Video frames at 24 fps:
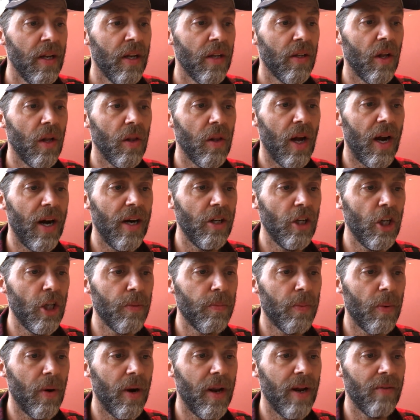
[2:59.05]
The largest
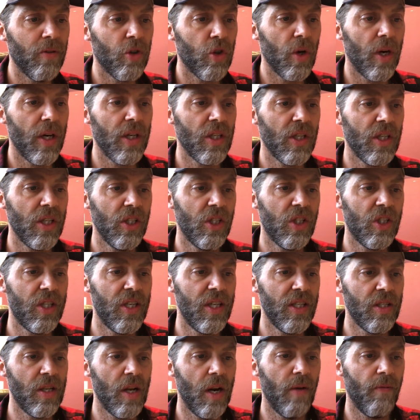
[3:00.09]
parade of trucks
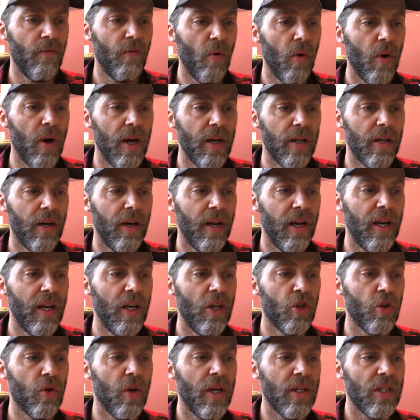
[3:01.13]
consisted of 480
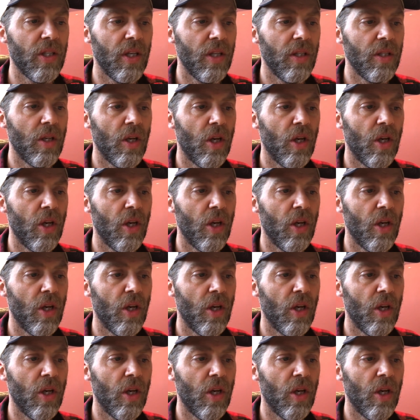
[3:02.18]
trucks and is